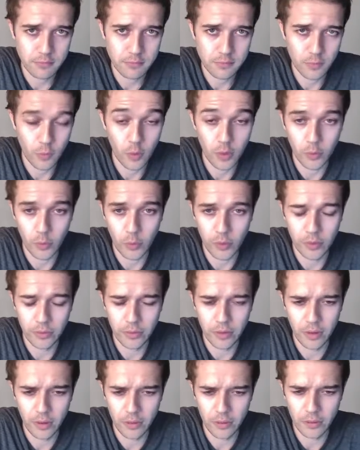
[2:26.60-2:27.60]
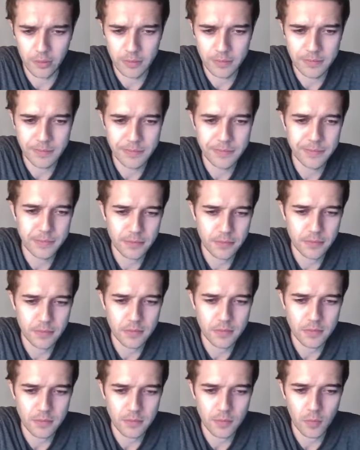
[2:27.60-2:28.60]
one way or the other.
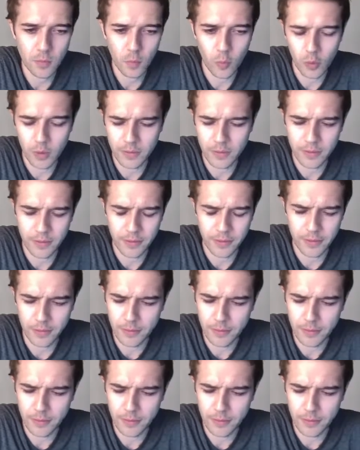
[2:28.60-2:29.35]
What,